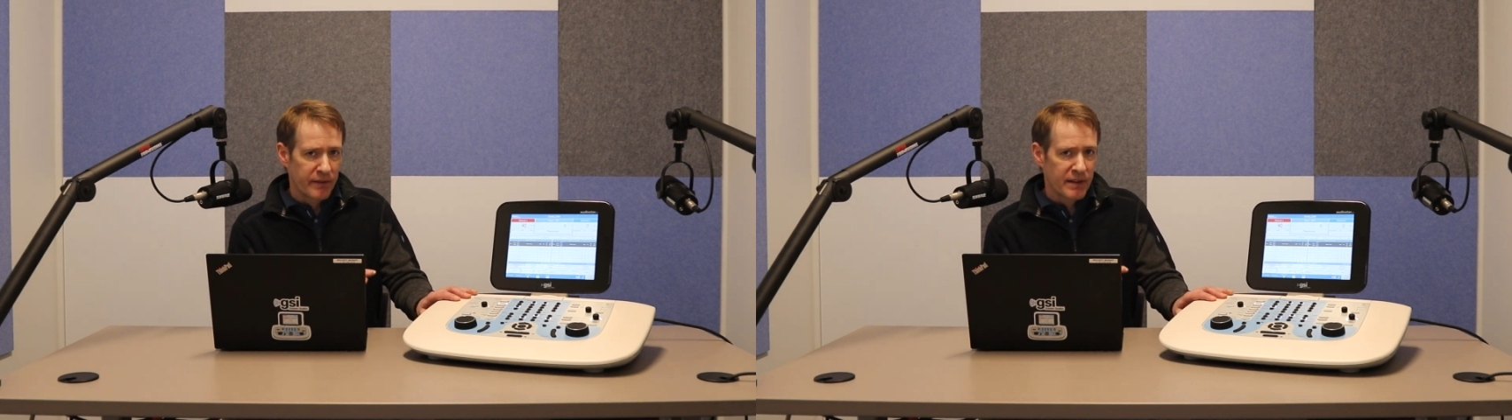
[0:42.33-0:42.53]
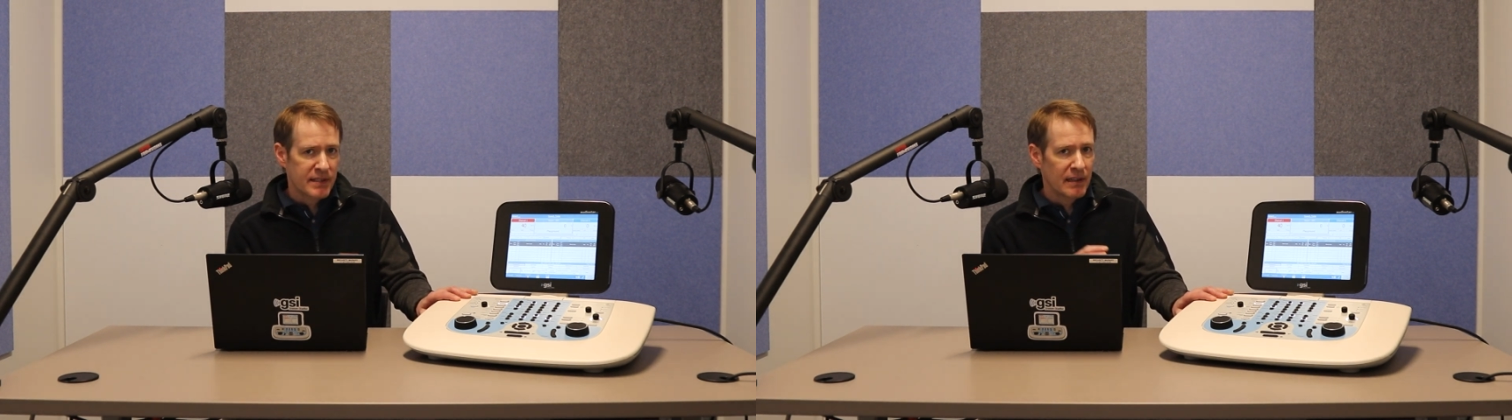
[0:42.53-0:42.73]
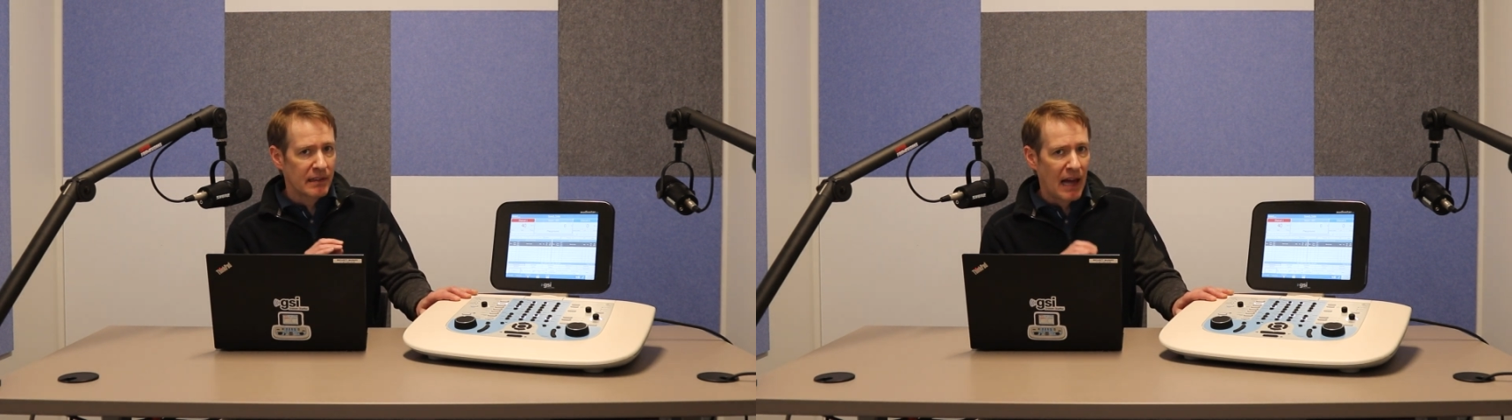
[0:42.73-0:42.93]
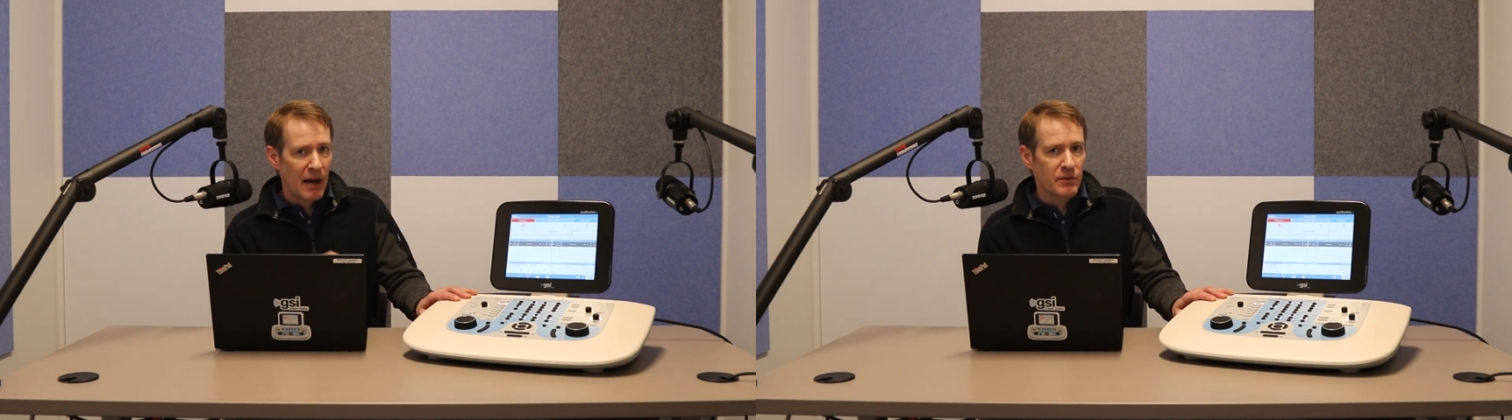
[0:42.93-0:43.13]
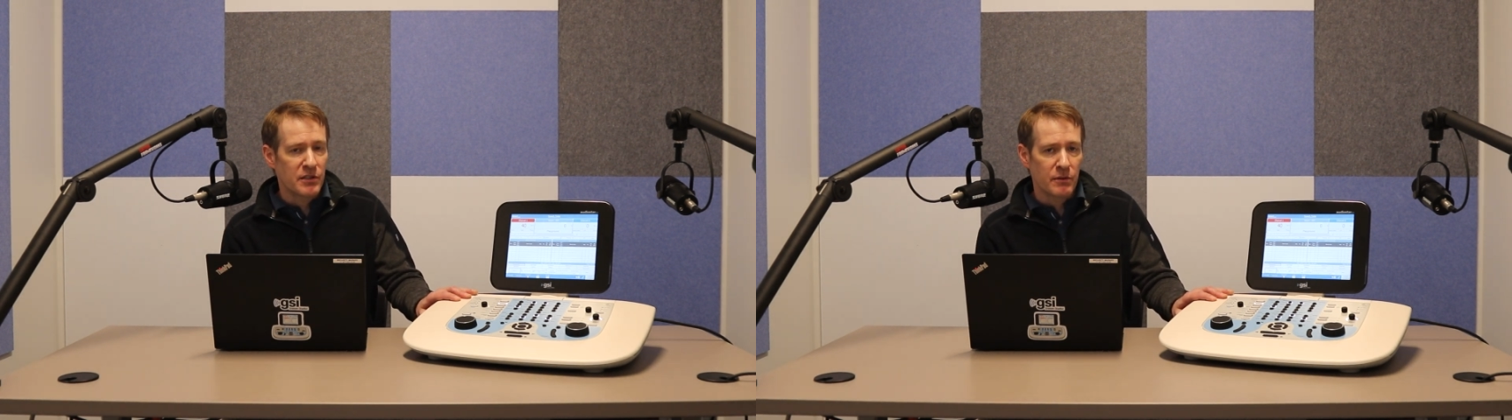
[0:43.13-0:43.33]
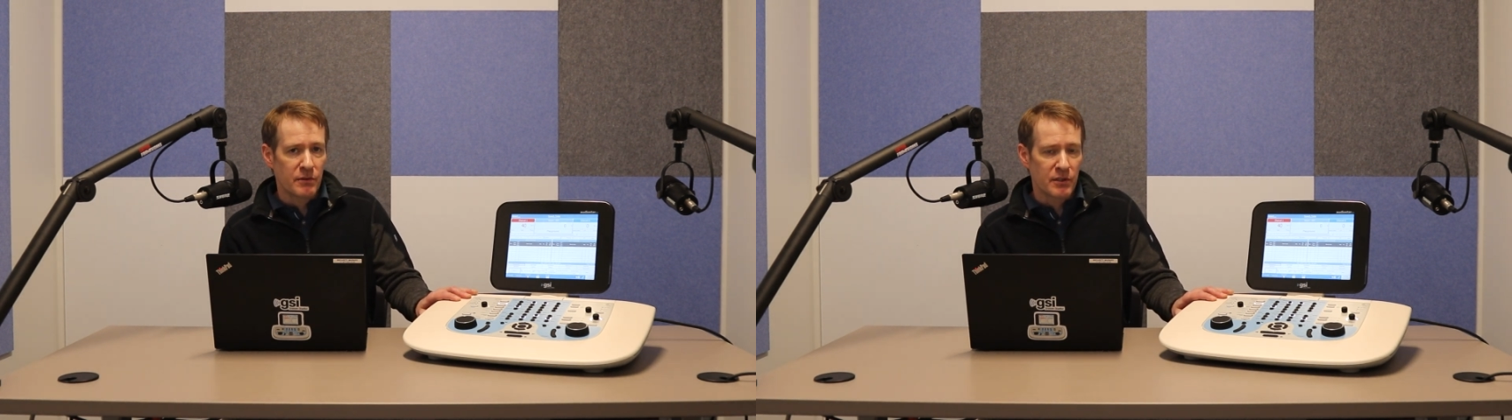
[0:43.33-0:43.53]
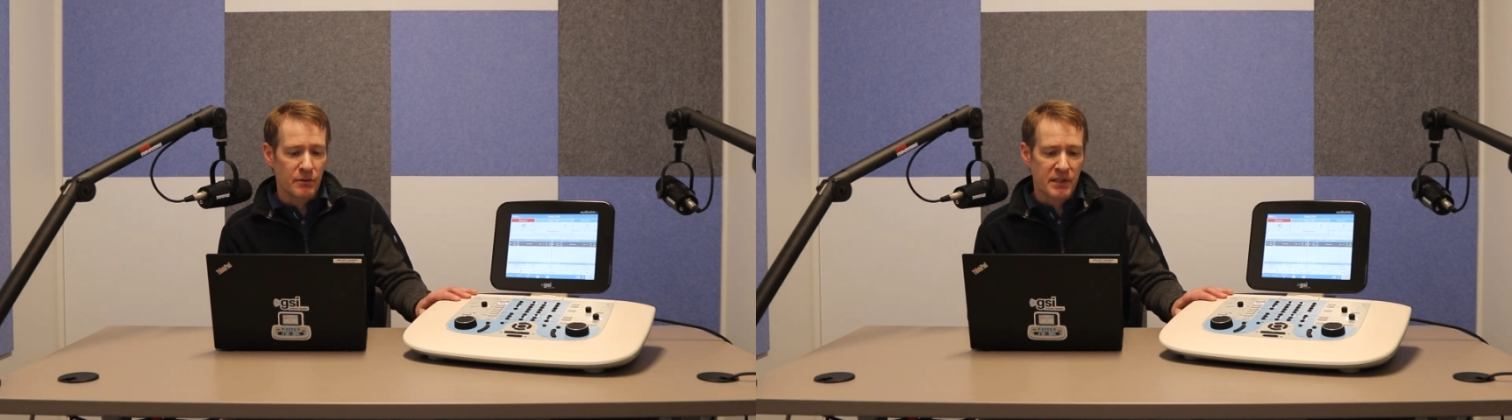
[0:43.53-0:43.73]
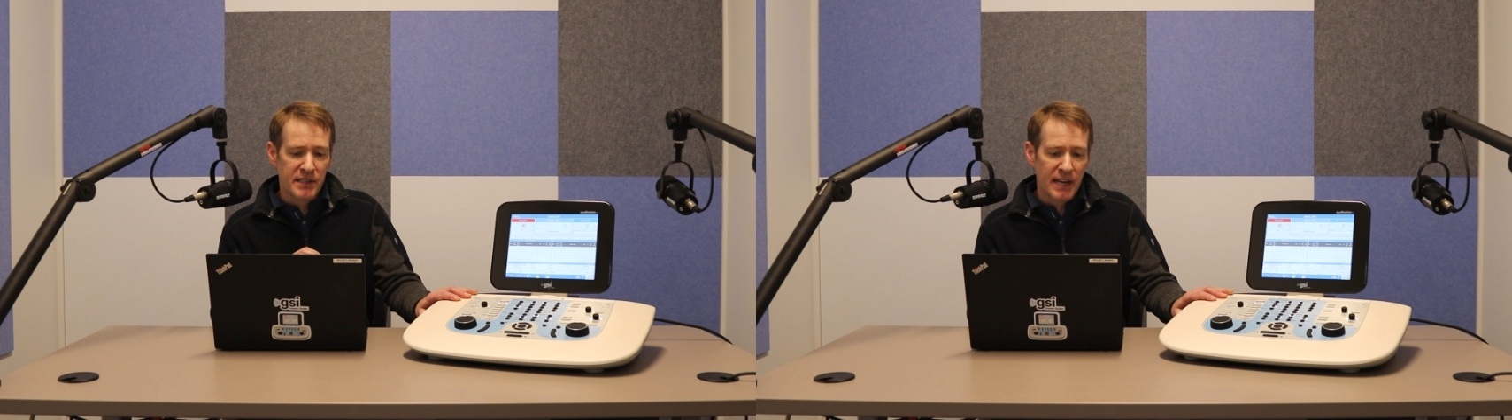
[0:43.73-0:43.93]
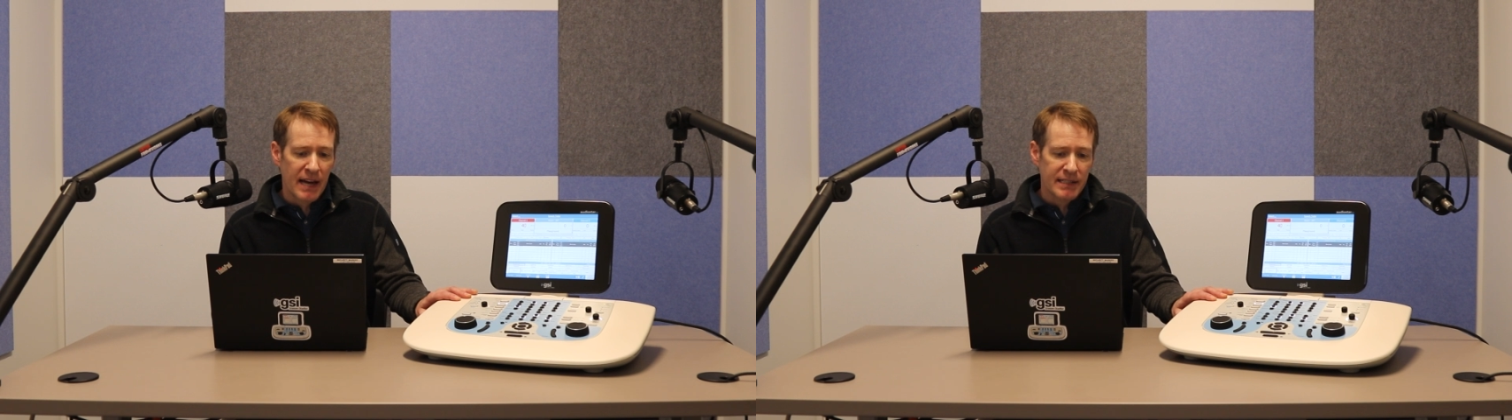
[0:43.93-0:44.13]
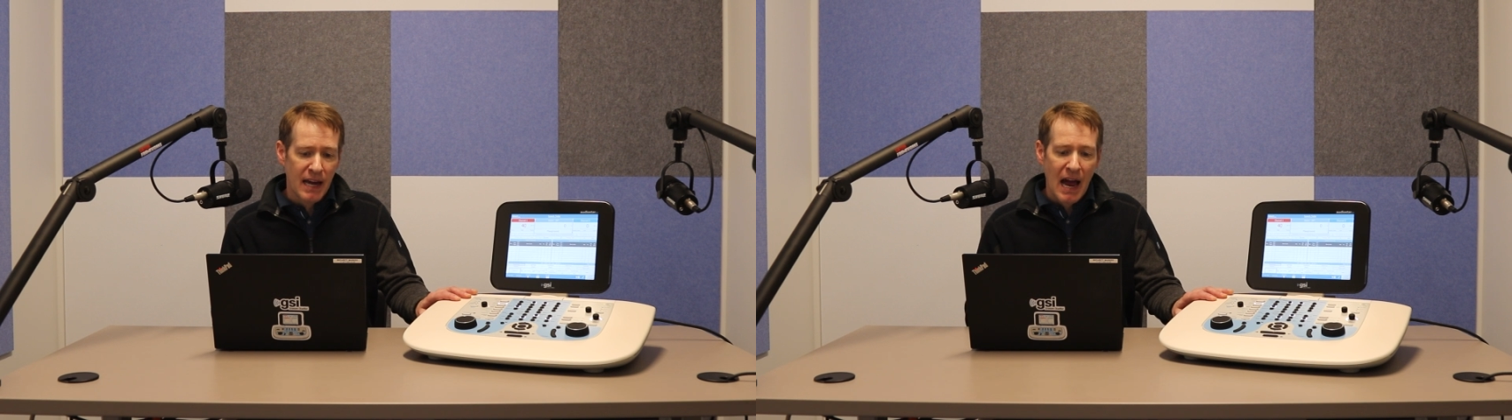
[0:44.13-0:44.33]
this allows you to
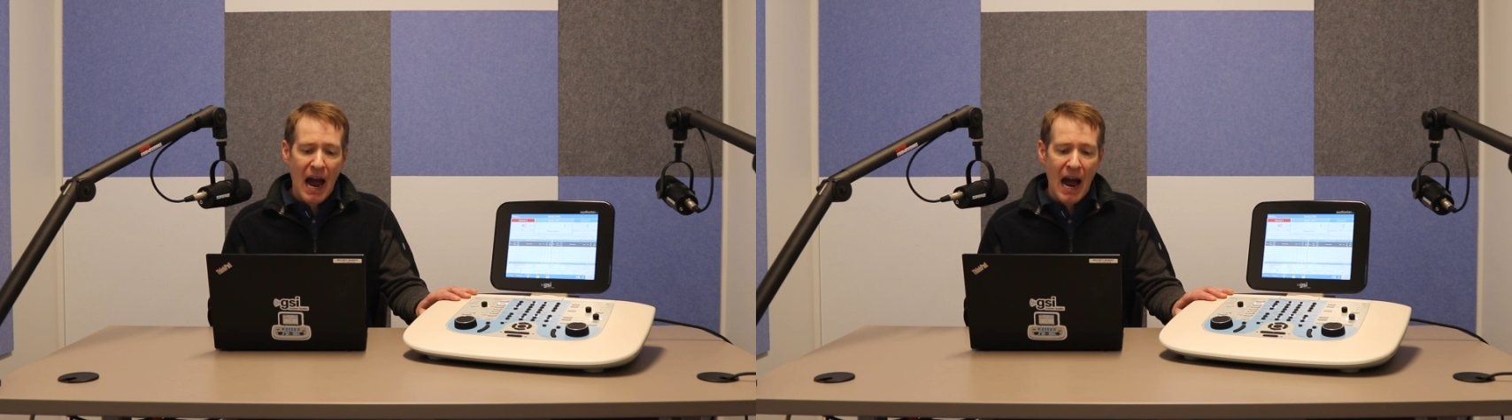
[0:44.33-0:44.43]
set